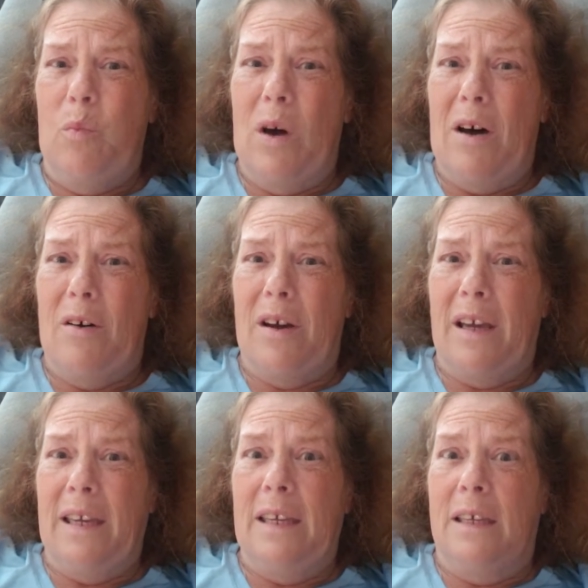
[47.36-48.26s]
Well,
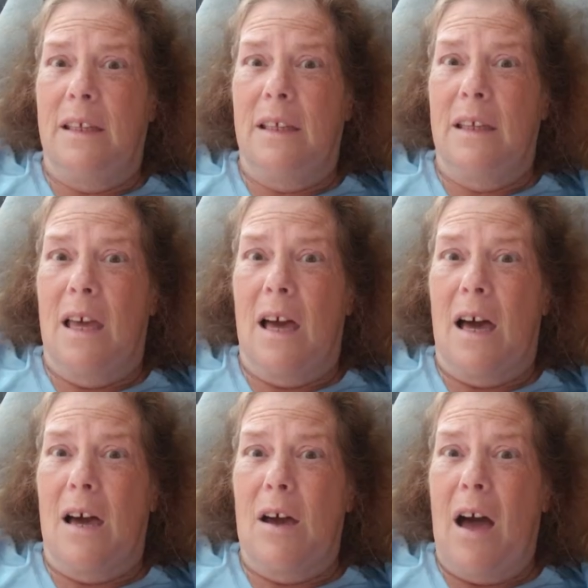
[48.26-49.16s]

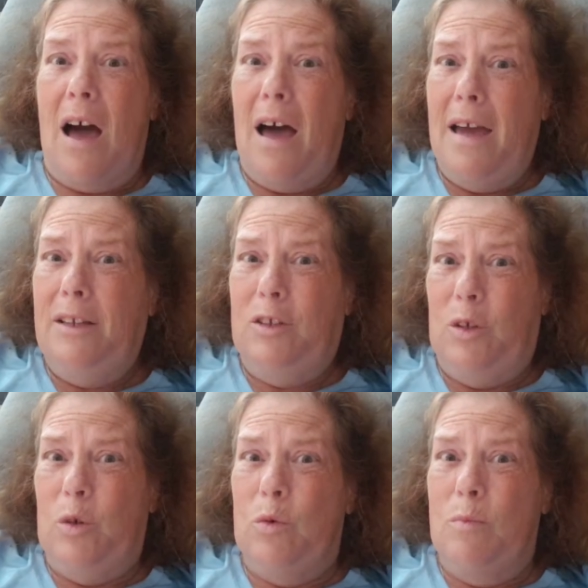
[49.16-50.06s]
I
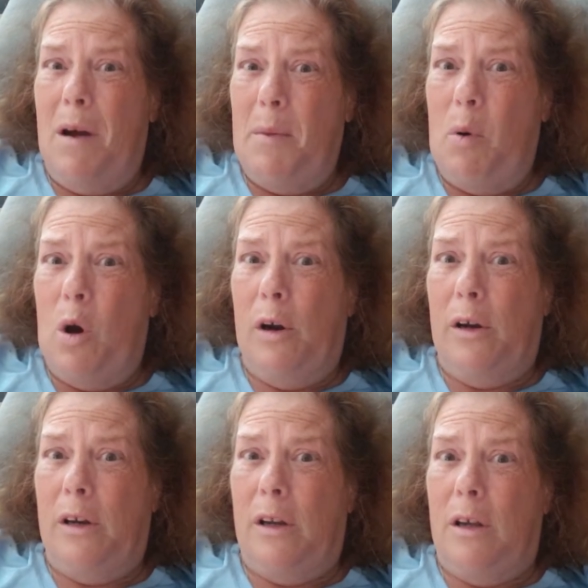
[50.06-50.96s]
do my
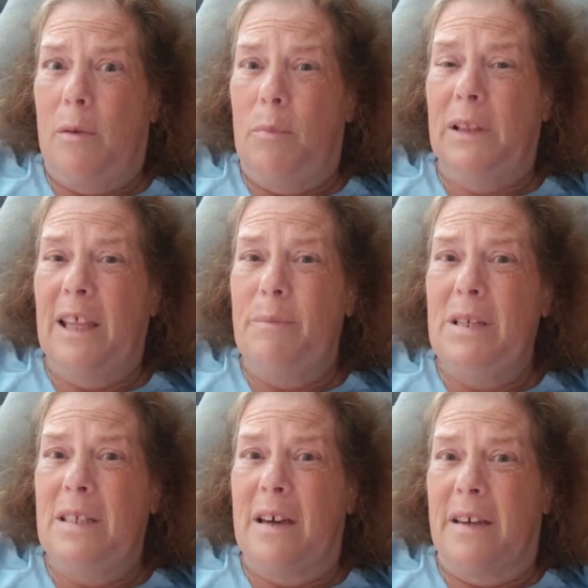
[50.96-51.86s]
part, but let
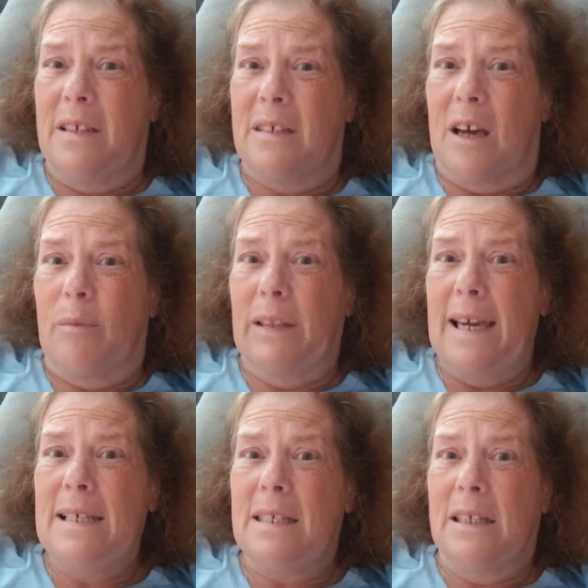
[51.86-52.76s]
me tell you something.
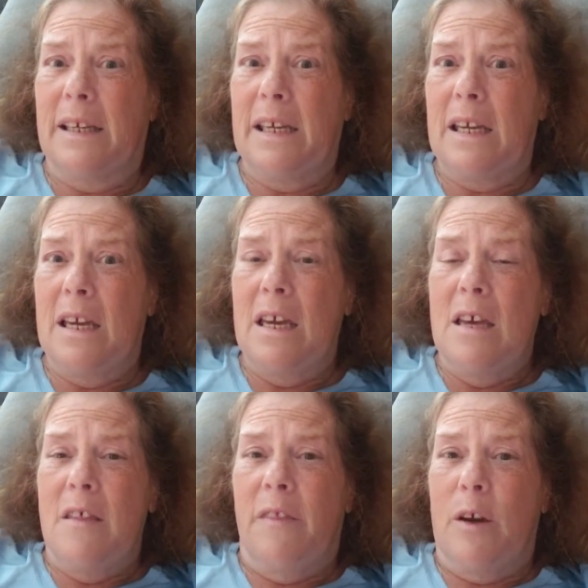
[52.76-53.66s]
Last night,
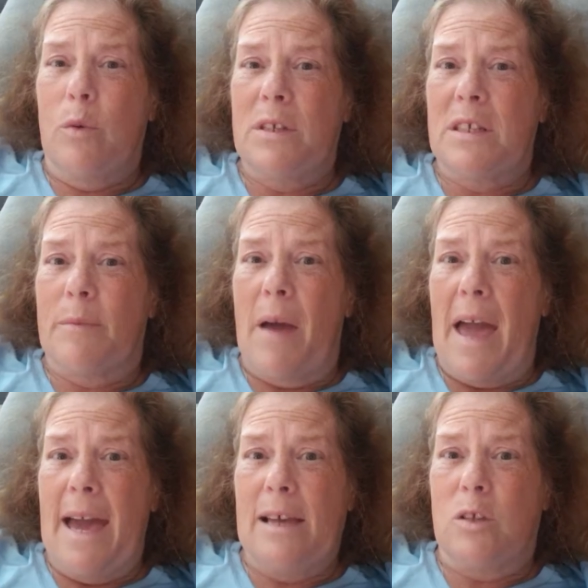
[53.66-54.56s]
there was some
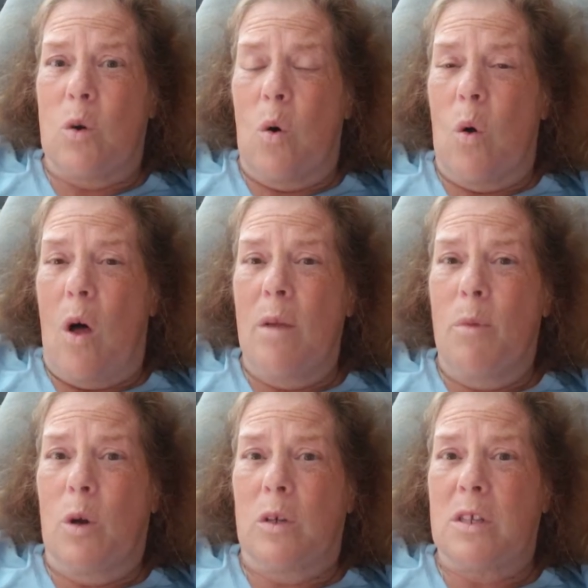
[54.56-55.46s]
asshole on a
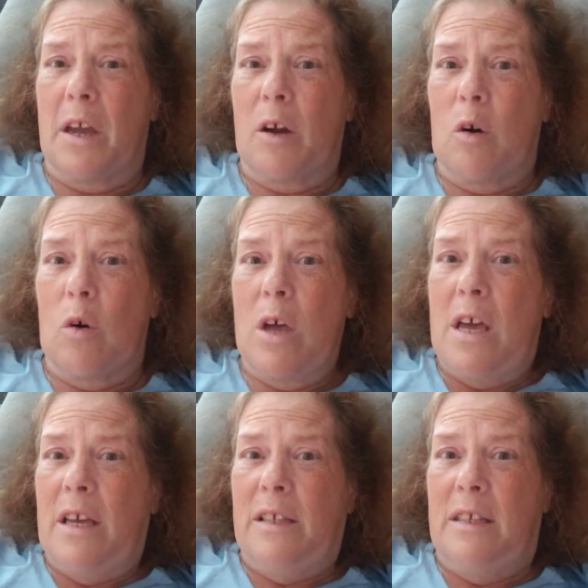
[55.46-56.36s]
motorcycle
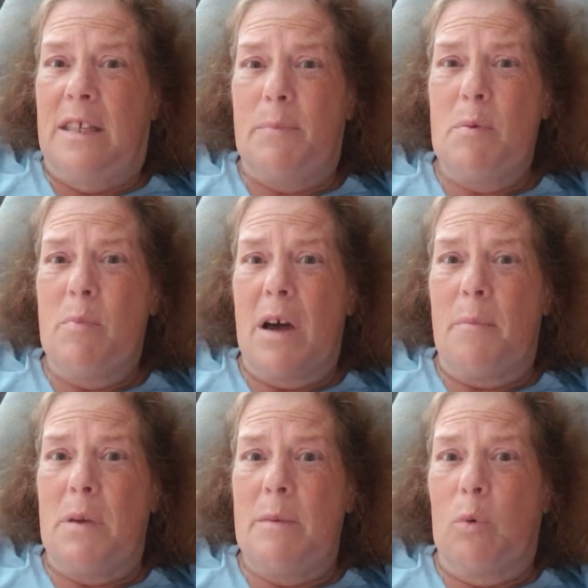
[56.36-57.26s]
zipping by
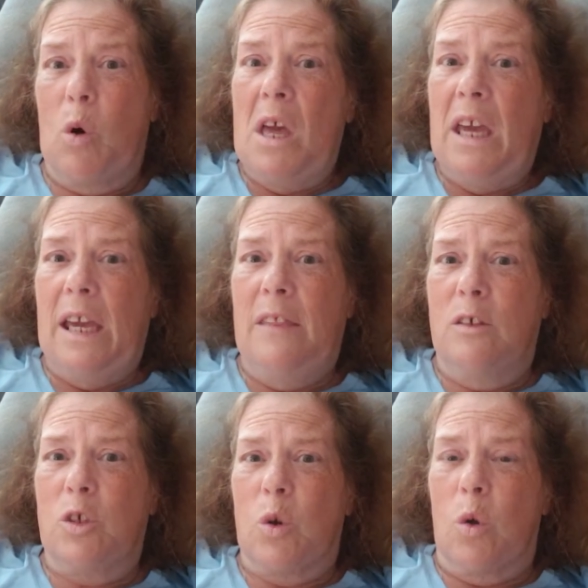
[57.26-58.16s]
people in
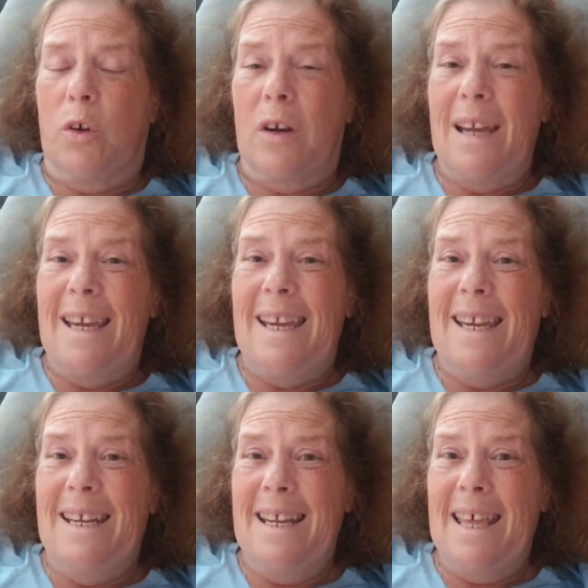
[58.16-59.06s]
the shoulder,
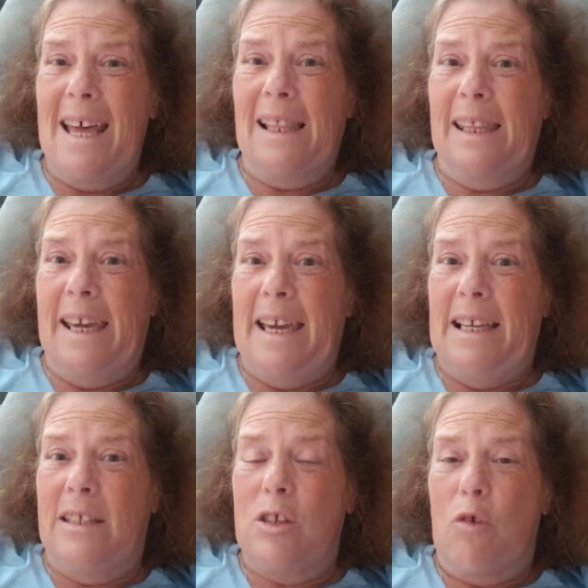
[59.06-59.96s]
in and out of
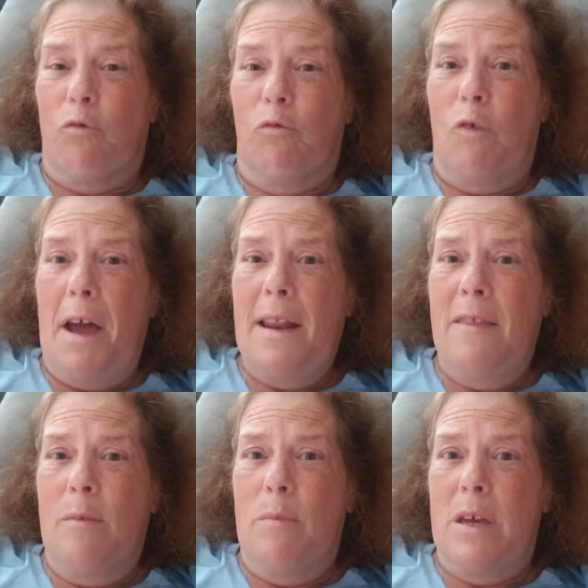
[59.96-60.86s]
lanes, right
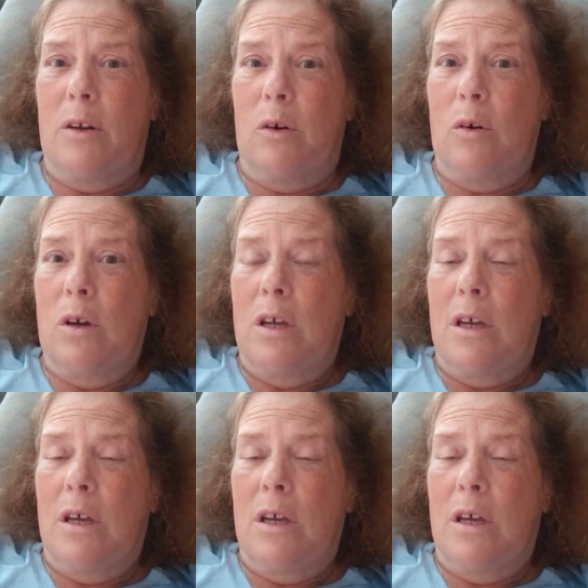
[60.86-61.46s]
in the middle,